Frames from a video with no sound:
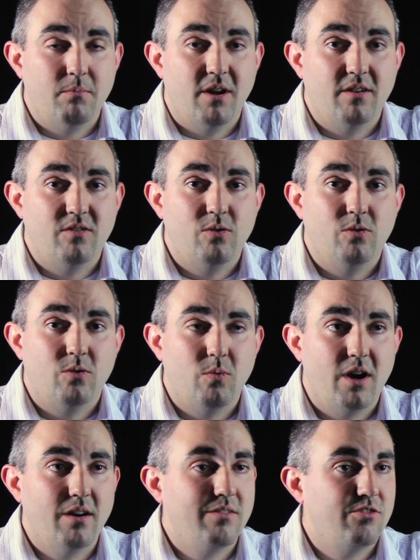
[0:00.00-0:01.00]
minus 2
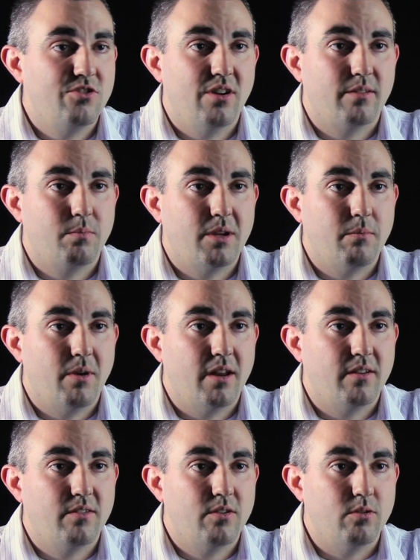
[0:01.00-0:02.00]
squared? Just p
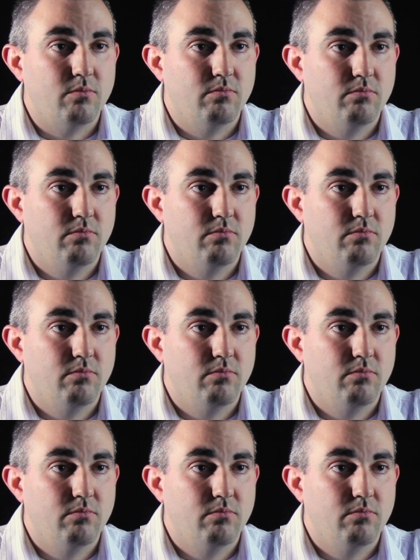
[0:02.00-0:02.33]
minus 2.